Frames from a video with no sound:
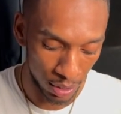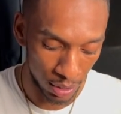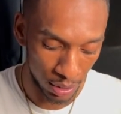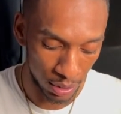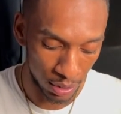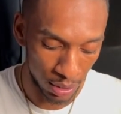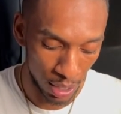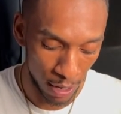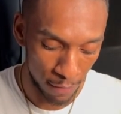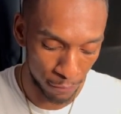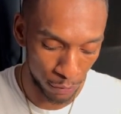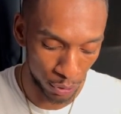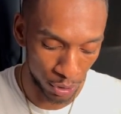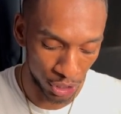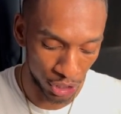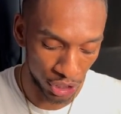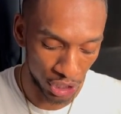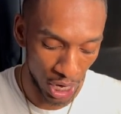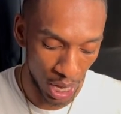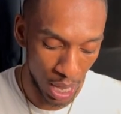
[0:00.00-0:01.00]
It's time for you to
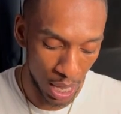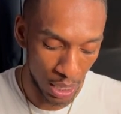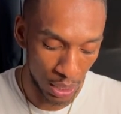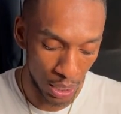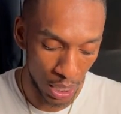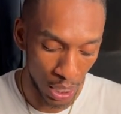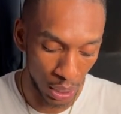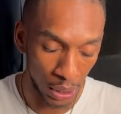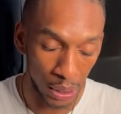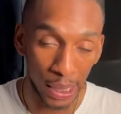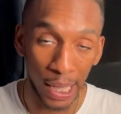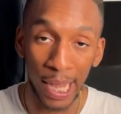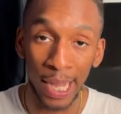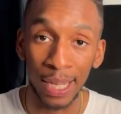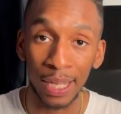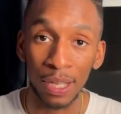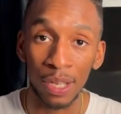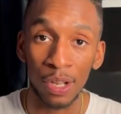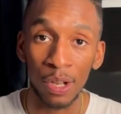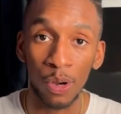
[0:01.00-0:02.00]
shine
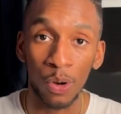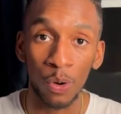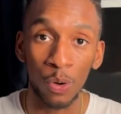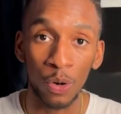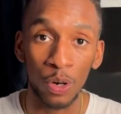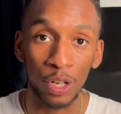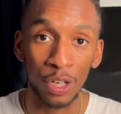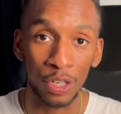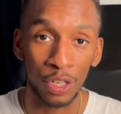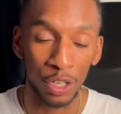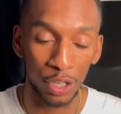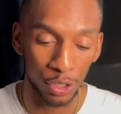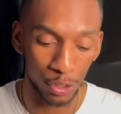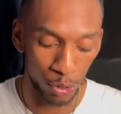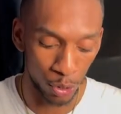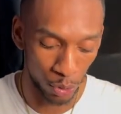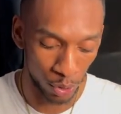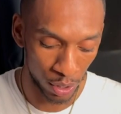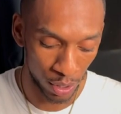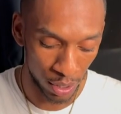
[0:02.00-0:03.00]
light on
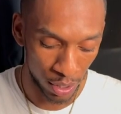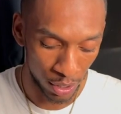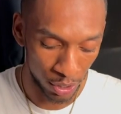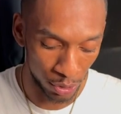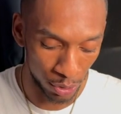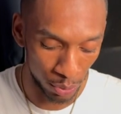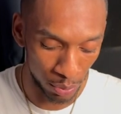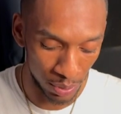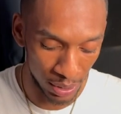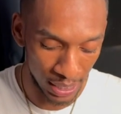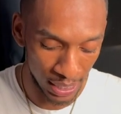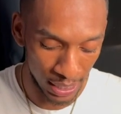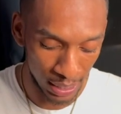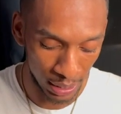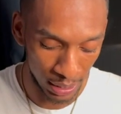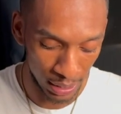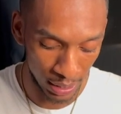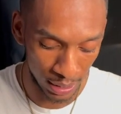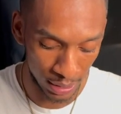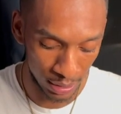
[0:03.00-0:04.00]
your
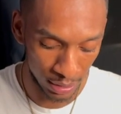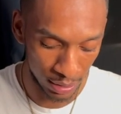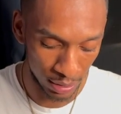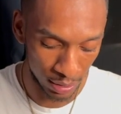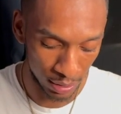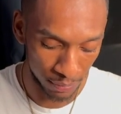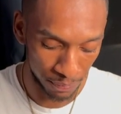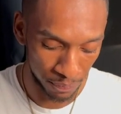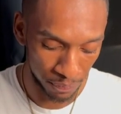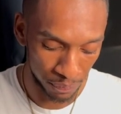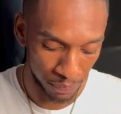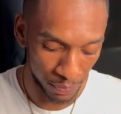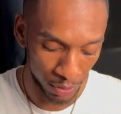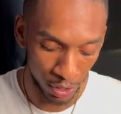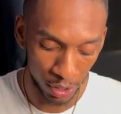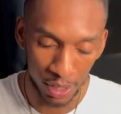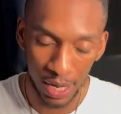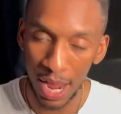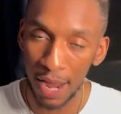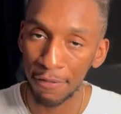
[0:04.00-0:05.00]
uniqueness.
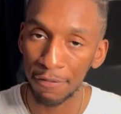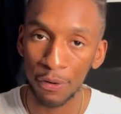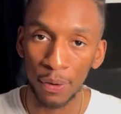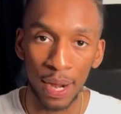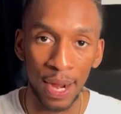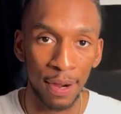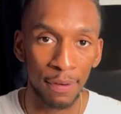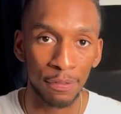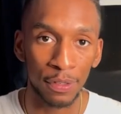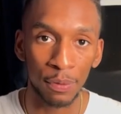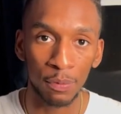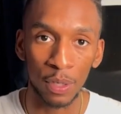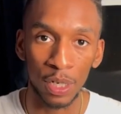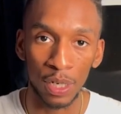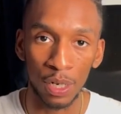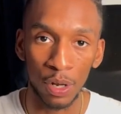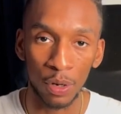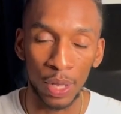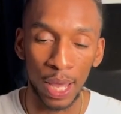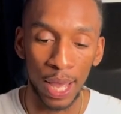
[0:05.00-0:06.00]
You're not for
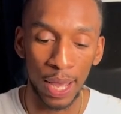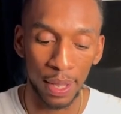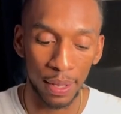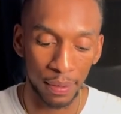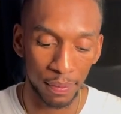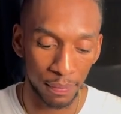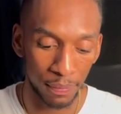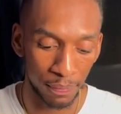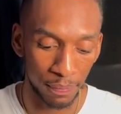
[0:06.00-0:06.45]
everyone, okay?